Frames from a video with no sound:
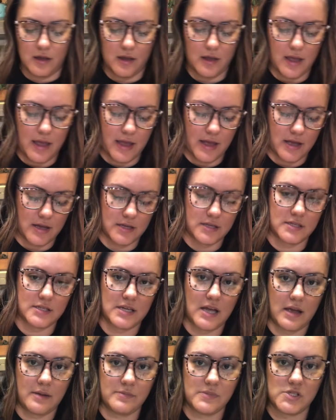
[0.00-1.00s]
And
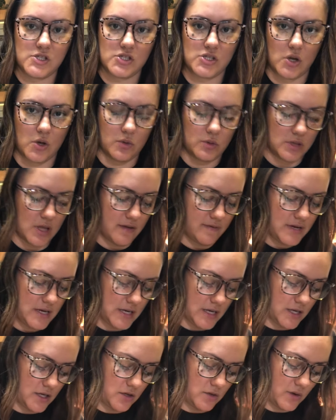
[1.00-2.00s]
I'm so
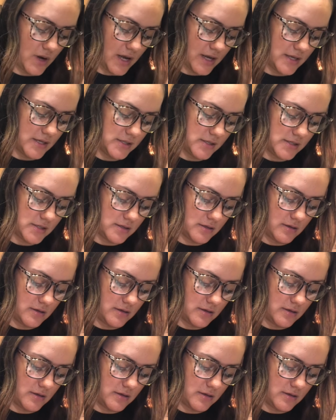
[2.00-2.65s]
loving it, you guys.